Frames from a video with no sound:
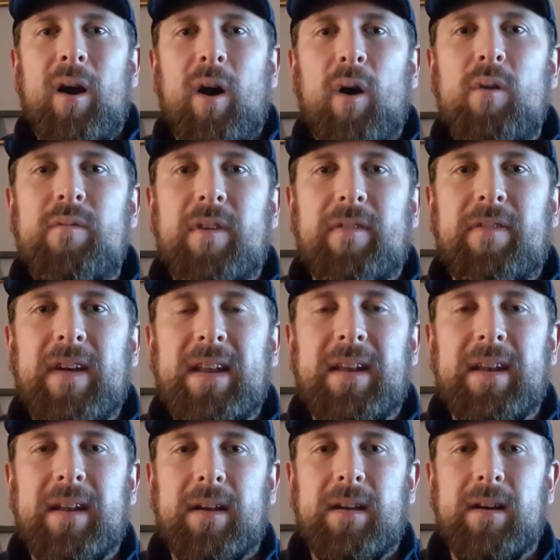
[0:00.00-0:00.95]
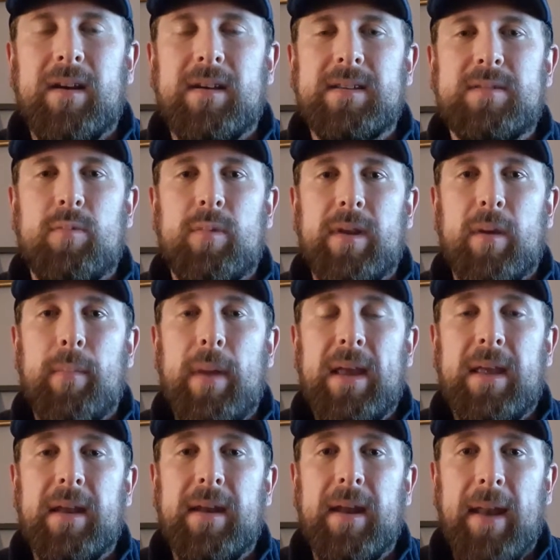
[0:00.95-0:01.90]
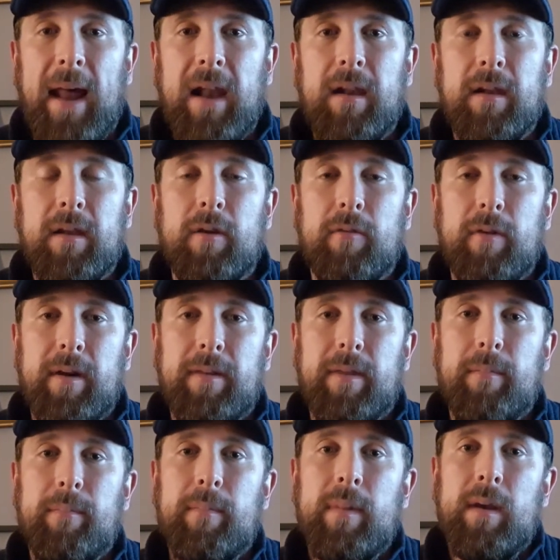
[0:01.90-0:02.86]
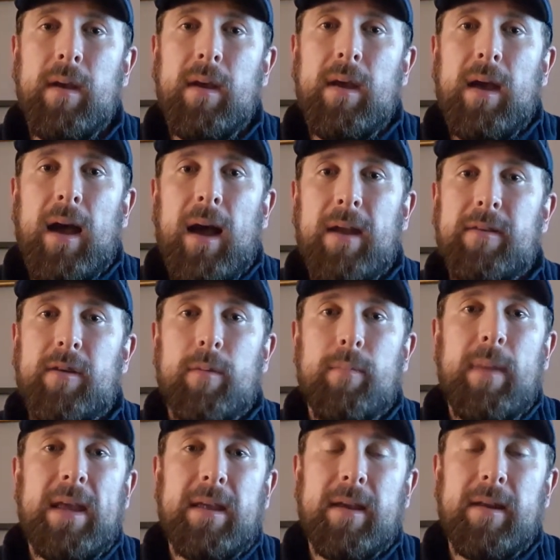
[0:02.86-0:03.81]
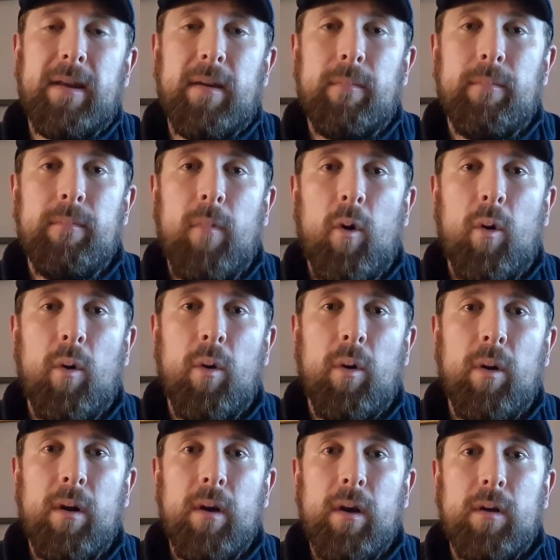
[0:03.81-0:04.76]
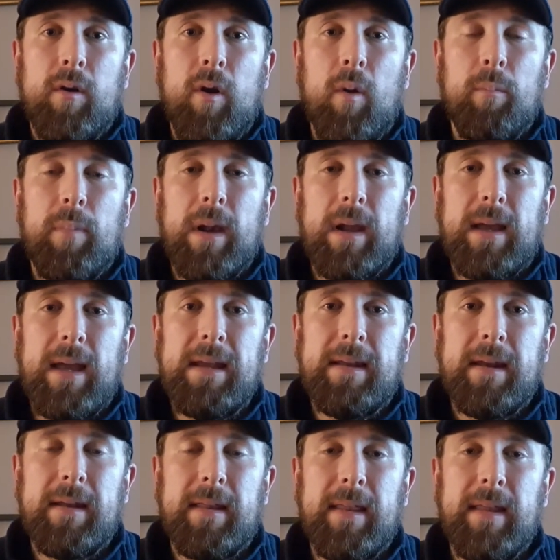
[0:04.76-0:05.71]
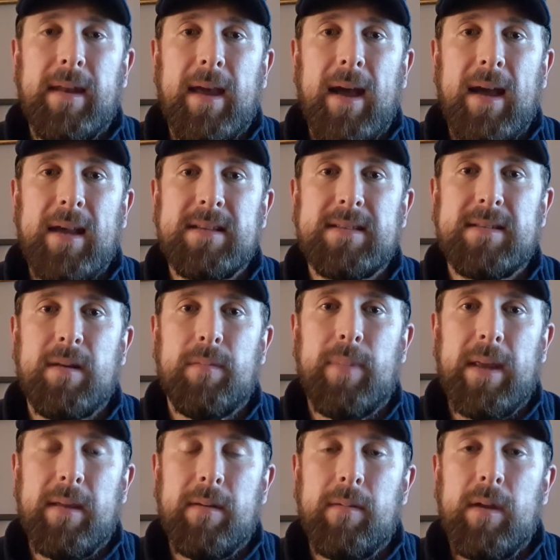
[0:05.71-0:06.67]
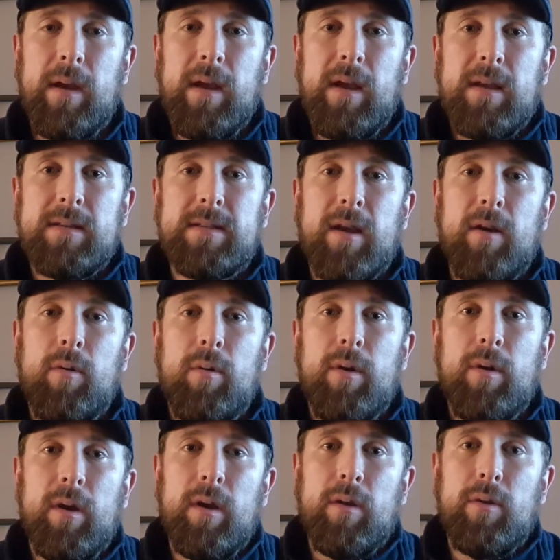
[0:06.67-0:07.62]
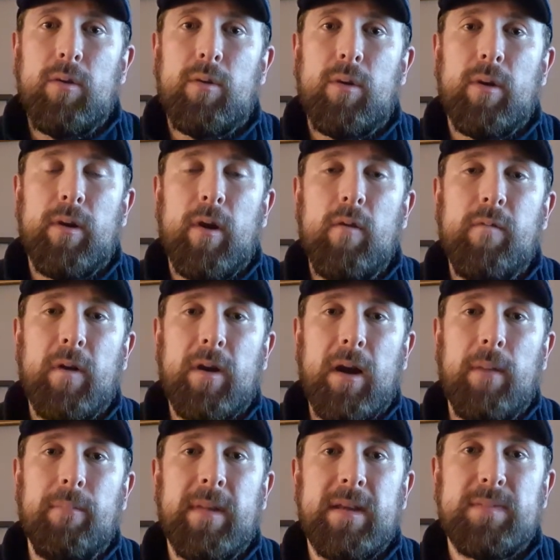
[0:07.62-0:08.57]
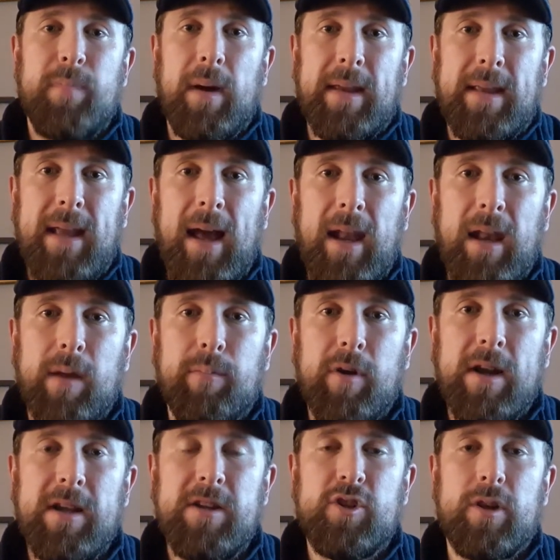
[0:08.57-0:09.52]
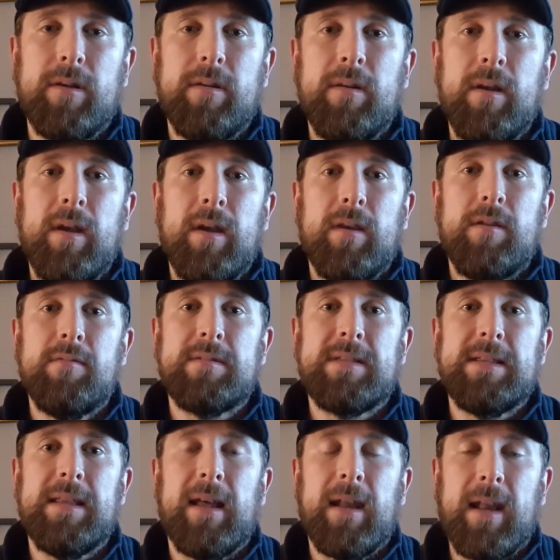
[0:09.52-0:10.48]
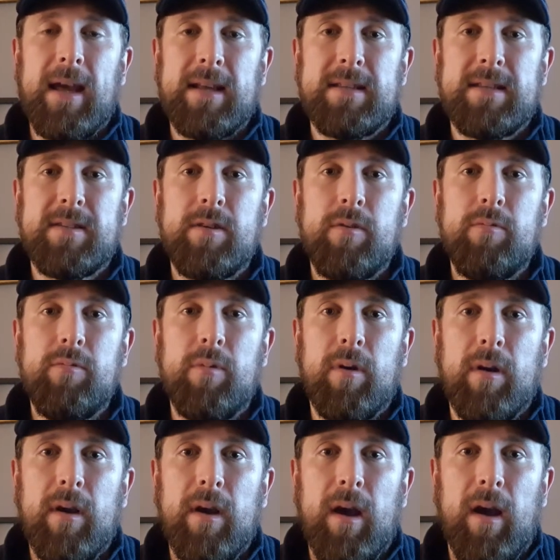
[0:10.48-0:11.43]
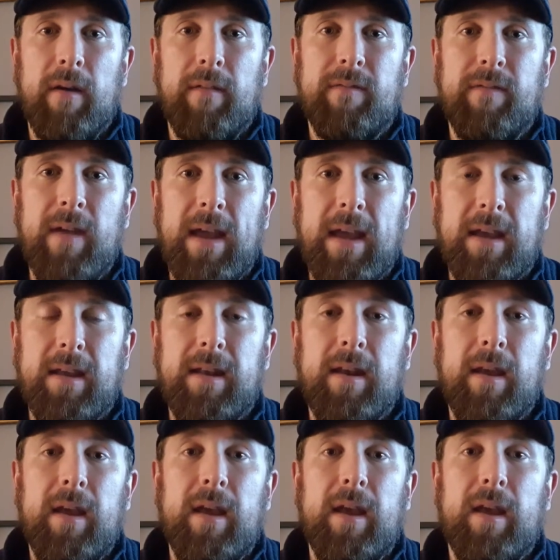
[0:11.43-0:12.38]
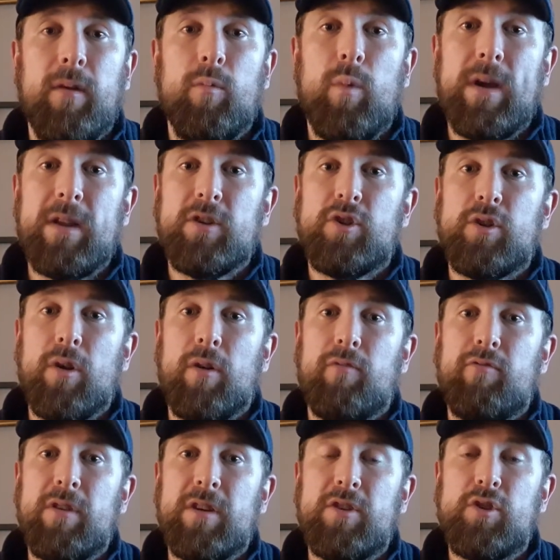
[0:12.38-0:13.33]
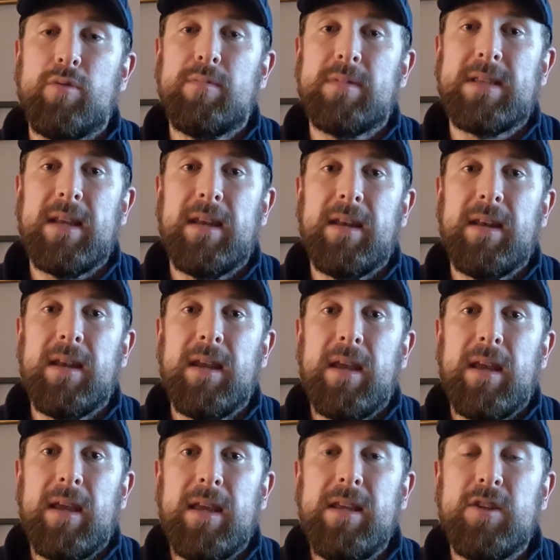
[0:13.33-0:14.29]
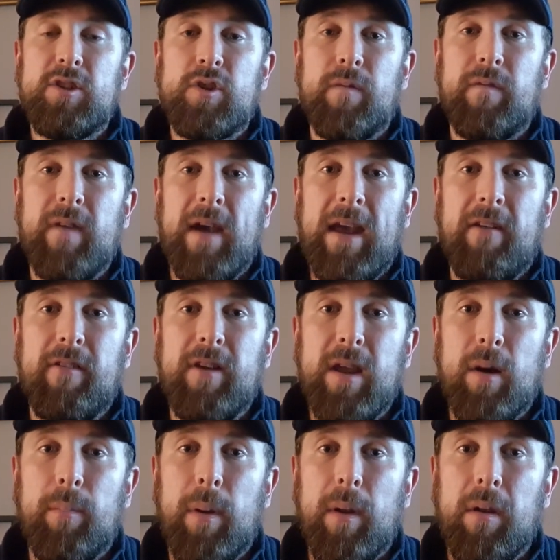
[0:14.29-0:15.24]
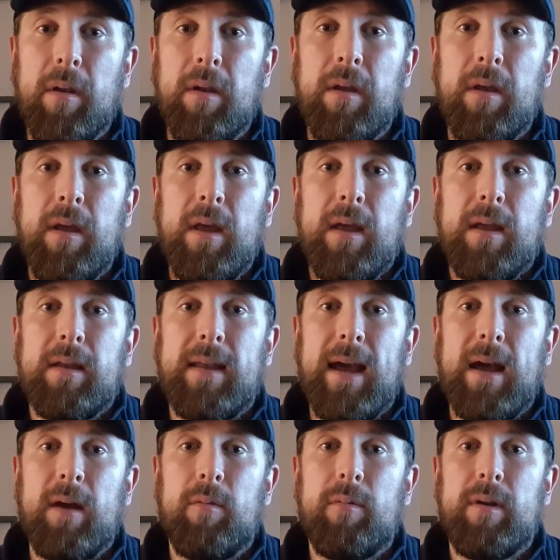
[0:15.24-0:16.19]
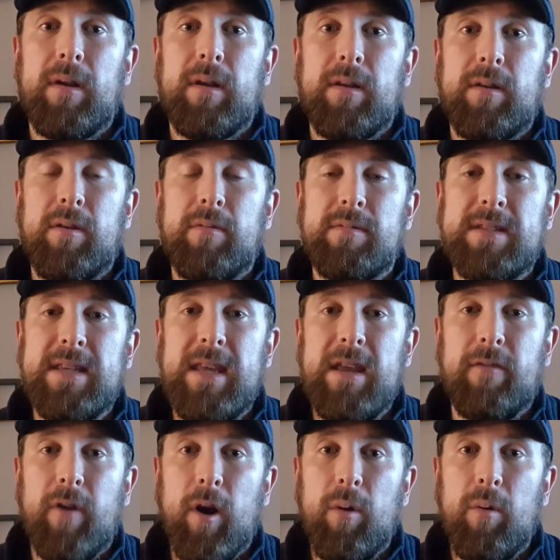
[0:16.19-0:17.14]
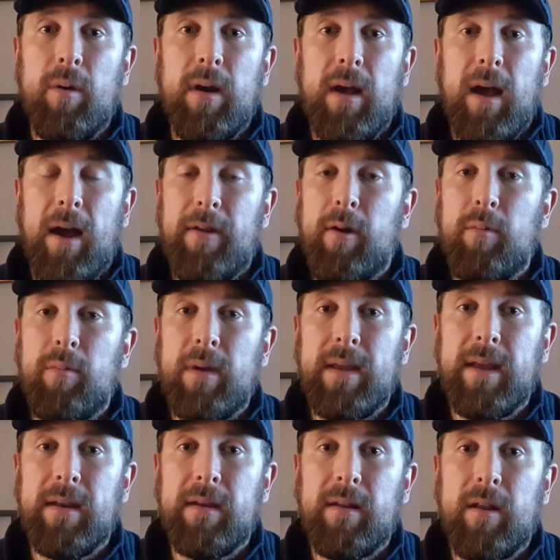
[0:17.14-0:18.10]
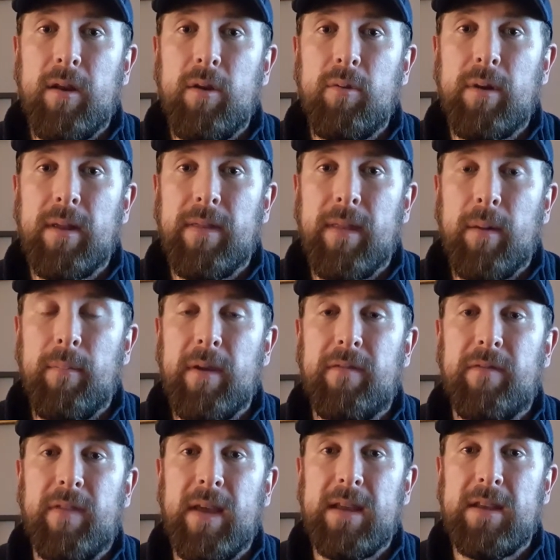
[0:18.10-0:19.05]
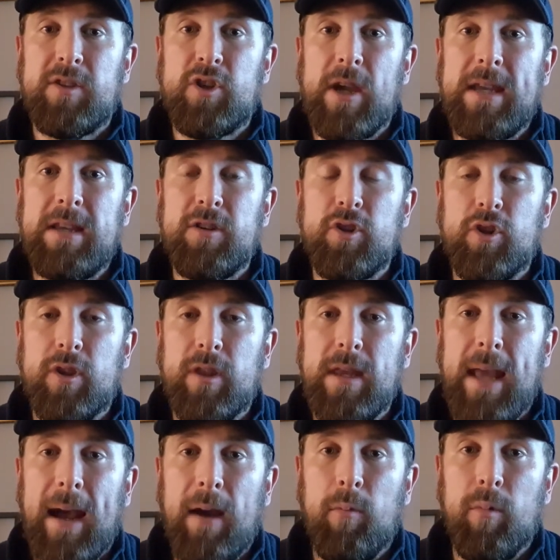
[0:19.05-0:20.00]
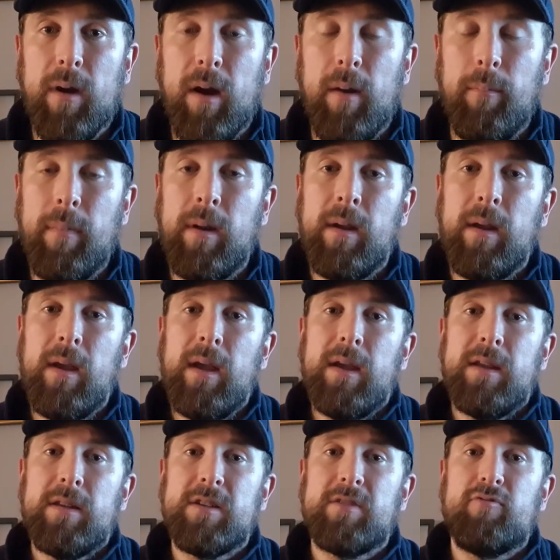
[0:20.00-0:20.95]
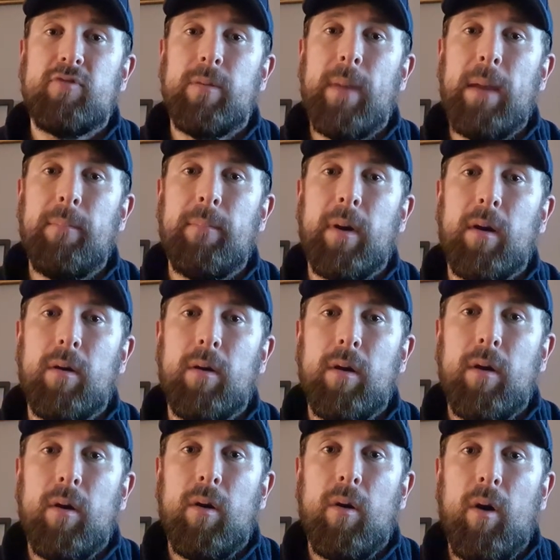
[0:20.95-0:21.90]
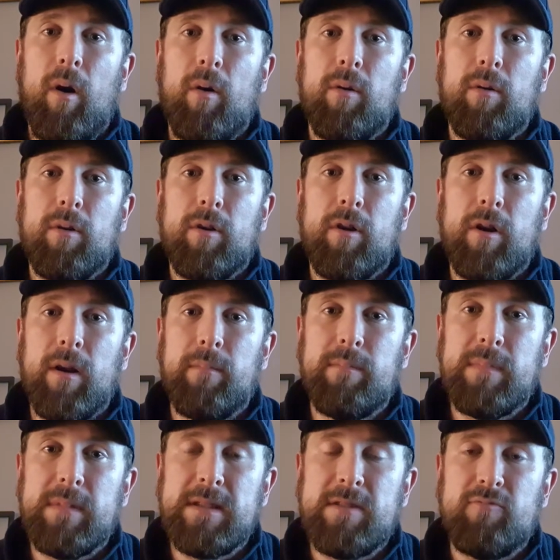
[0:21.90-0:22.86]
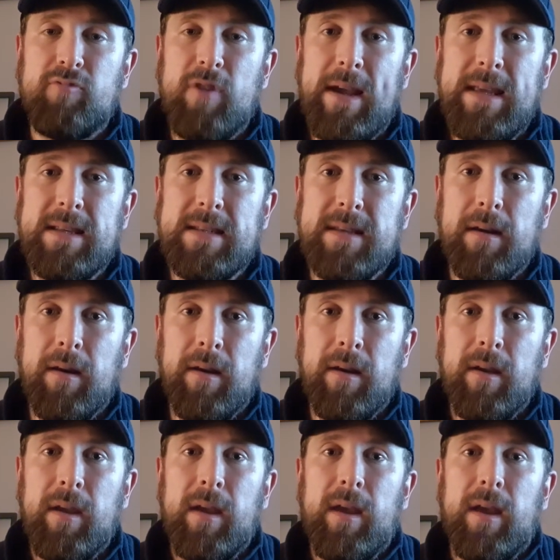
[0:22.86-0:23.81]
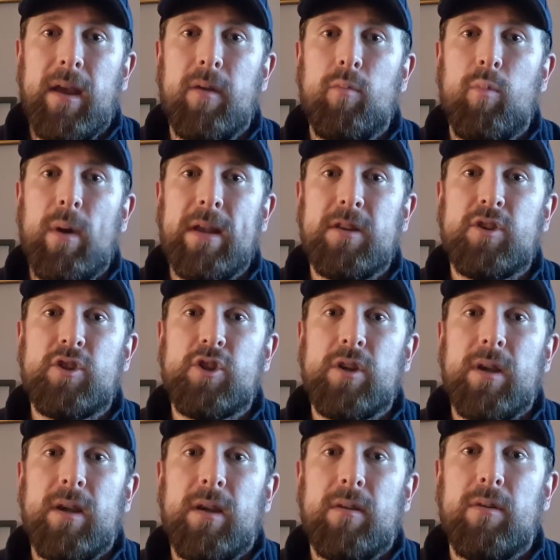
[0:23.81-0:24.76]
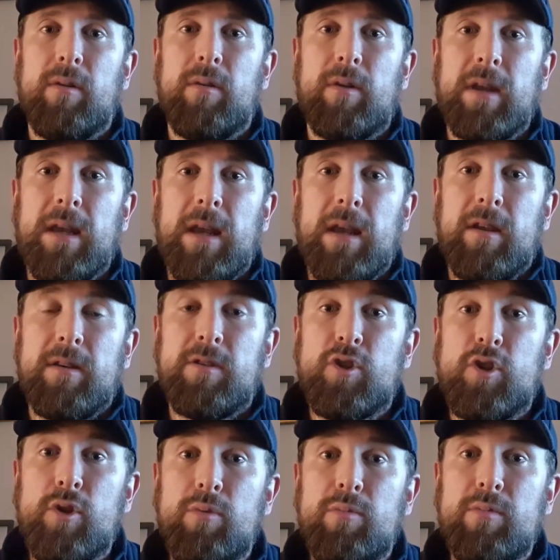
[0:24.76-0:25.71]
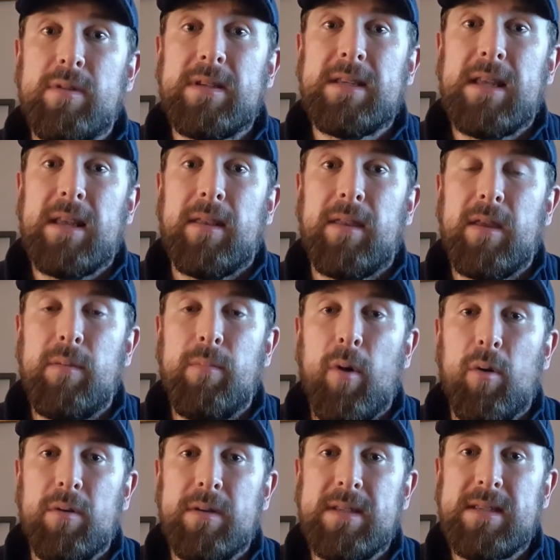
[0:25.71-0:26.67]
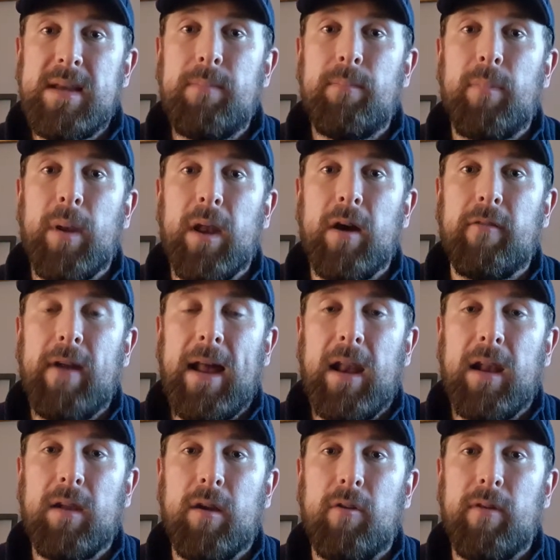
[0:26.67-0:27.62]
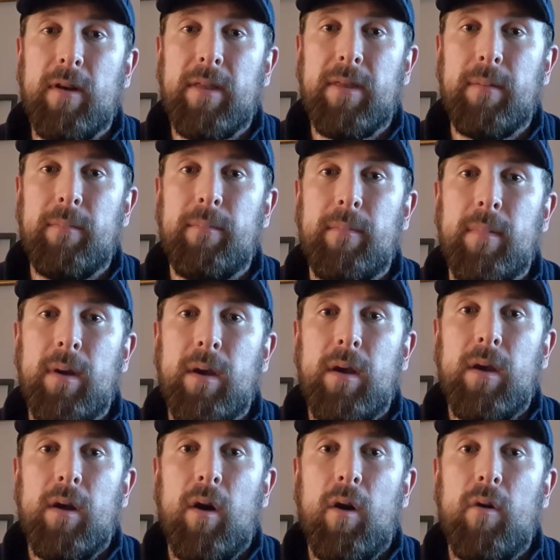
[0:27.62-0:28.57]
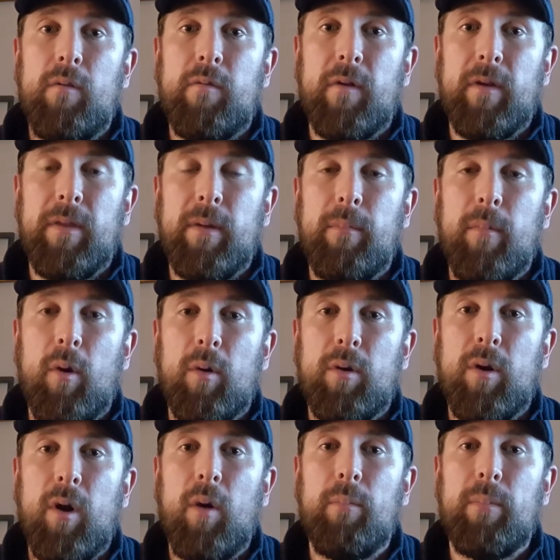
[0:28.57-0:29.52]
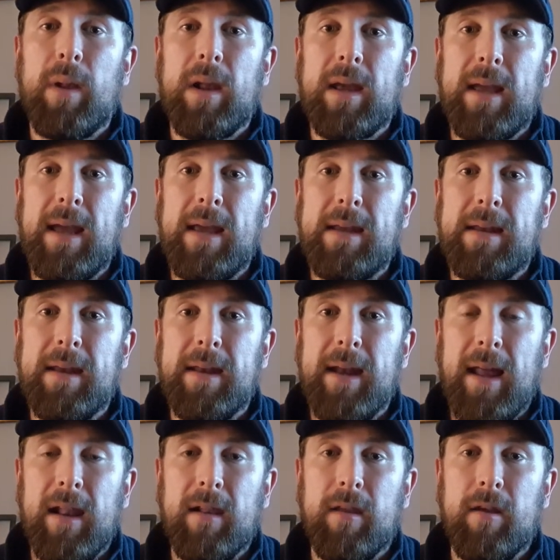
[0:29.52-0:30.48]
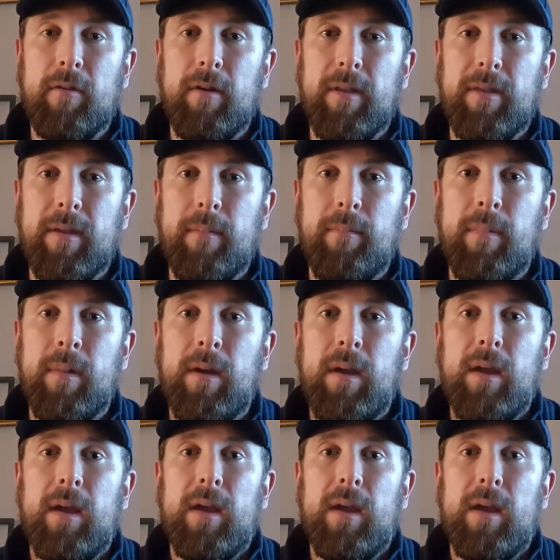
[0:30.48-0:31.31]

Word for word: Overfitting occurs when you're making an algorithm and you're making it more complicated than it has to be. So you could overcome this by calibration using the lasso effect, in which you're reducing each variable down to zero and only including them if they change the outcome. Just remember Ockham's razor, in which you'd choose the more simpler algorithm over the more complicated algorithm,